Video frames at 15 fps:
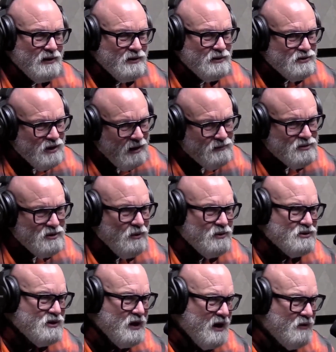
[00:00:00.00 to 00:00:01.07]
Something's going
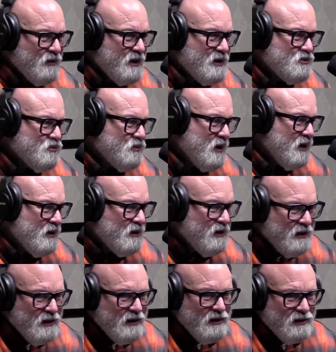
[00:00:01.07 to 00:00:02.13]
sideways where,
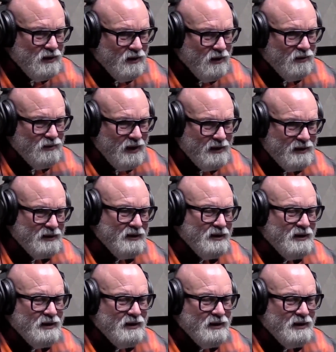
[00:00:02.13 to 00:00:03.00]
listen,